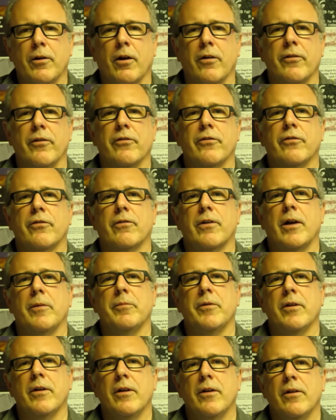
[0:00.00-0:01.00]
on the
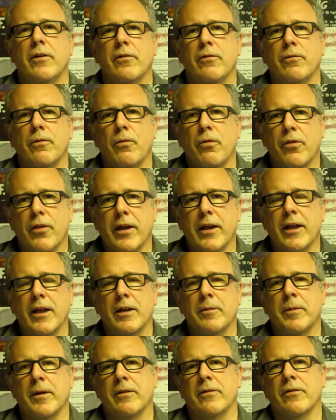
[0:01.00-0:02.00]
script, through
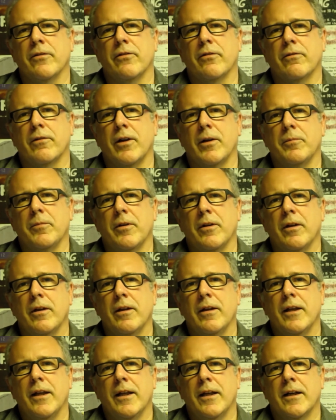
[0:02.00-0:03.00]
thinking about the script,
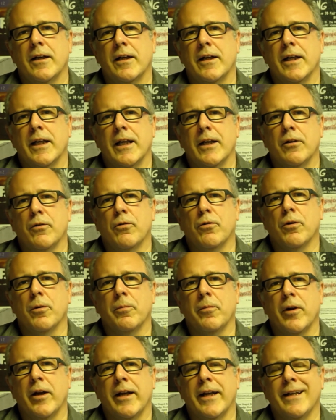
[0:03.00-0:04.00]

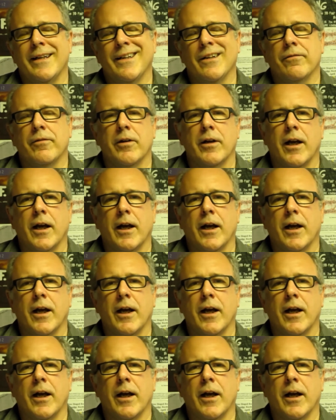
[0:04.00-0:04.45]
incorporating different